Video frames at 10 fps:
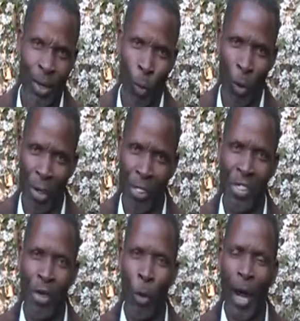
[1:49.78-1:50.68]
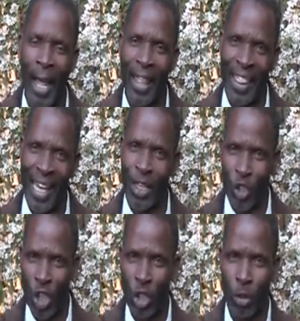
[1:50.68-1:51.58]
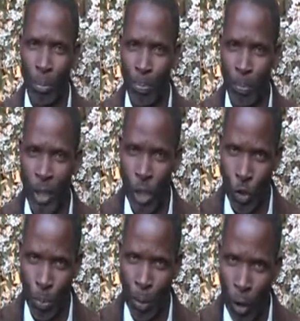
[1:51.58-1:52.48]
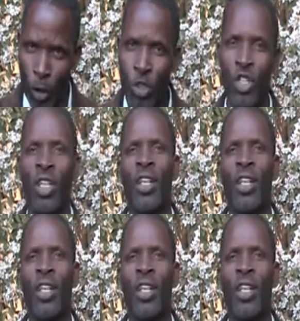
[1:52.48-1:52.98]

with the way their church is built